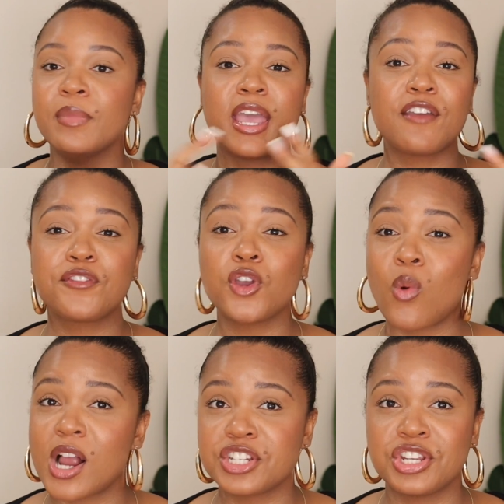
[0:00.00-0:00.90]
If you're
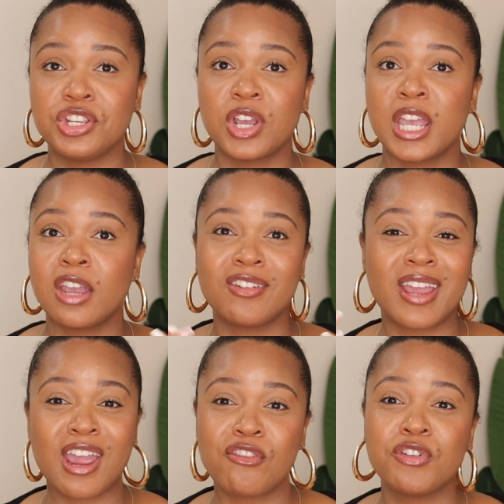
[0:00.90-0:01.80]
washing your hair
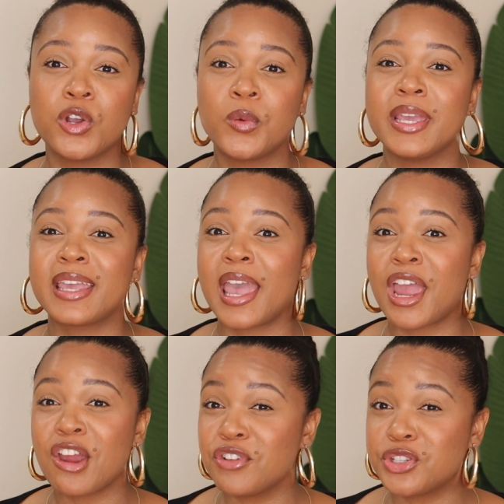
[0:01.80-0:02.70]
every week,
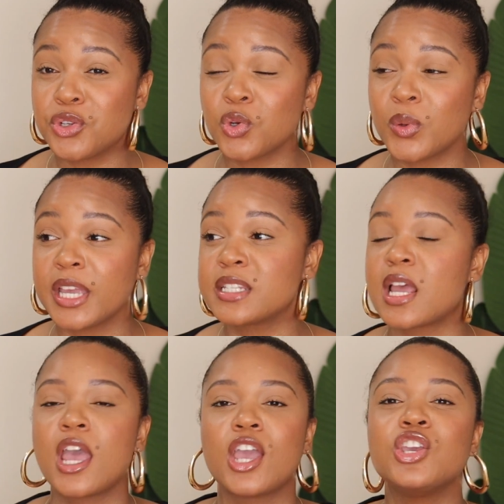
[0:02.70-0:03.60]
every 2 weeks,
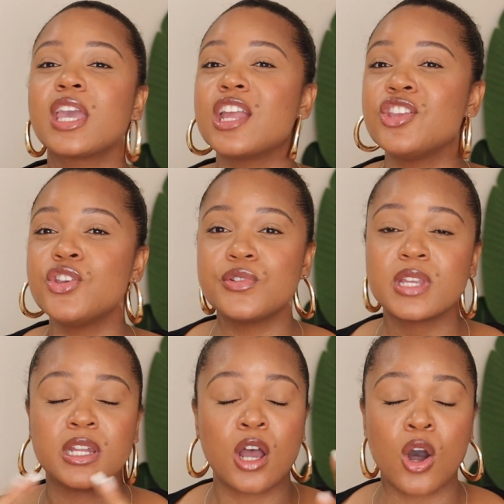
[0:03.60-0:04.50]
you can use
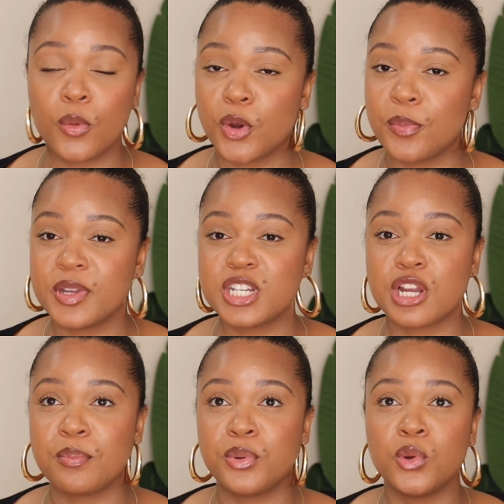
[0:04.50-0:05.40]
an all-purpose
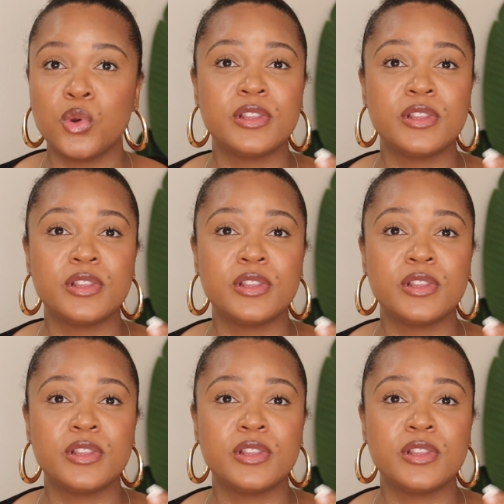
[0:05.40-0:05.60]
shampoo.